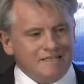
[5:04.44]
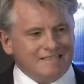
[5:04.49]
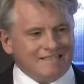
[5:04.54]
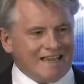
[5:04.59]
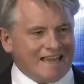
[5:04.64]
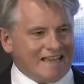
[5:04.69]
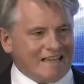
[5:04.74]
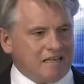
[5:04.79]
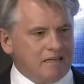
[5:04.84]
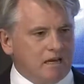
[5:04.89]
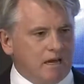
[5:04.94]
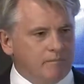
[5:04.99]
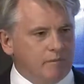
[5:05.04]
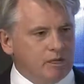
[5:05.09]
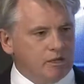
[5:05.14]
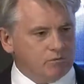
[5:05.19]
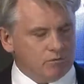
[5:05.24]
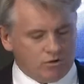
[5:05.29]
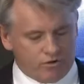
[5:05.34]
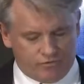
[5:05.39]
economic
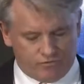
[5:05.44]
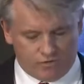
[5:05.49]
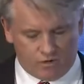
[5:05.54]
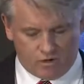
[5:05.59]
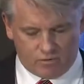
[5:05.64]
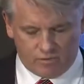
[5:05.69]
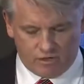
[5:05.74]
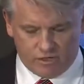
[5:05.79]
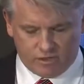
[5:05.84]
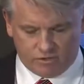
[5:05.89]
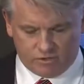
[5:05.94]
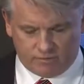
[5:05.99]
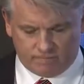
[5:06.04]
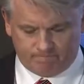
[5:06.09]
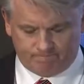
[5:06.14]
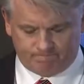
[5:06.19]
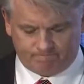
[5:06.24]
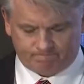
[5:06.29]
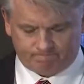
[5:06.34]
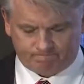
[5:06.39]
growth for our region.
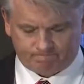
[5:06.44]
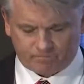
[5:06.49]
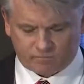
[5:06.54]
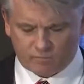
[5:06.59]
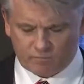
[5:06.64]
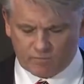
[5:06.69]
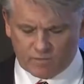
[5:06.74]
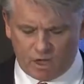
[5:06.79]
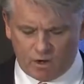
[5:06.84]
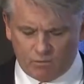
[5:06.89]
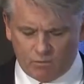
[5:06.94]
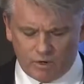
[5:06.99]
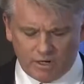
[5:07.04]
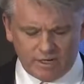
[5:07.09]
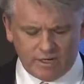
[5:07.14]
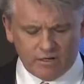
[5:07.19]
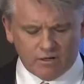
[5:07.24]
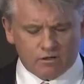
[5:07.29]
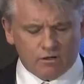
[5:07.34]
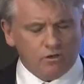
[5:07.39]
Right
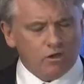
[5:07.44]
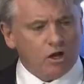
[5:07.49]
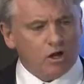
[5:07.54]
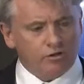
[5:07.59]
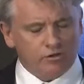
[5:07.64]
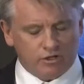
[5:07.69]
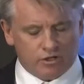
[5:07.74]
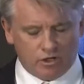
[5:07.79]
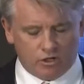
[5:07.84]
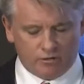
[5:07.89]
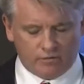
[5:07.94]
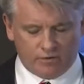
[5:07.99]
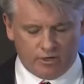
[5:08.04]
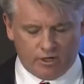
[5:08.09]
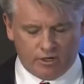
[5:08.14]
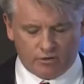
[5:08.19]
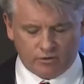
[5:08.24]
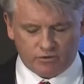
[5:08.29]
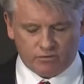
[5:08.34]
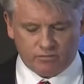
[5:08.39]
here along the Gulf
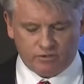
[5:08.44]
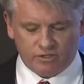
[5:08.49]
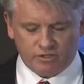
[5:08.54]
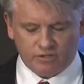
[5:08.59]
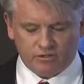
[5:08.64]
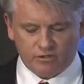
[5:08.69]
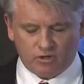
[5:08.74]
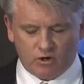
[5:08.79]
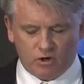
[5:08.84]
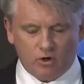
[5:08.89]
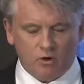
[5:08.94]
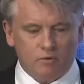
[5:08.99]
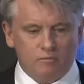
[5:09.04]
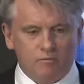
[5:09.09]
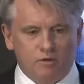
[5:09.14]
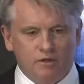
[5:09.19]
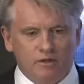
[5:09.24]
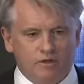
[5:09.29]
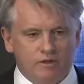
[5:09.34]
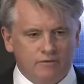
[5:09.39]
Coast, which is the home
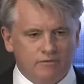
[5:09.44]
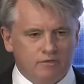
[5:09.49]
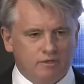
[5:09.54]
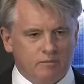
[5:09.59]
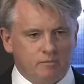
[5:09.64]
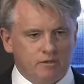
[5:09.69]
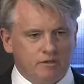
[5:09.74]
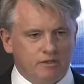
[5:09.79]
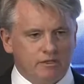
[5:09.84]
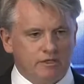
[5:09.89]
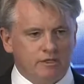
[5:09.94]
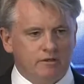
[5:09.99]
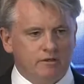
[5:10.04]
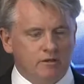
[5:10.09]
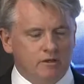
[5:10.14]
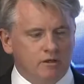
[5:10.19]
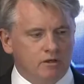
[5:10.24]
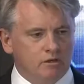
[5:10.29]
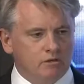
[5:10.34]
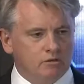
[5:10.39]
of some of the
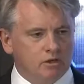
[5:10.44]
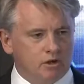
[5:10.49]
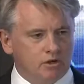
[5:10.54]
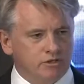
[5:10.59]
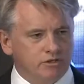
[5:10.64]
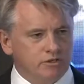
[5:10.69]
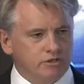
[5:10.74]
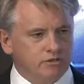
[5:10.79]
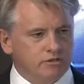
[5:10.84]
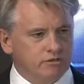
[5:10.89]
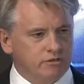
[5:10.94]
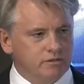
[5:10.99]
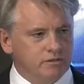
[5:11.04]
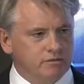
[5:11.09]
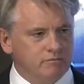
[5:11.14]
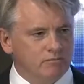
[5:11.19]
largest,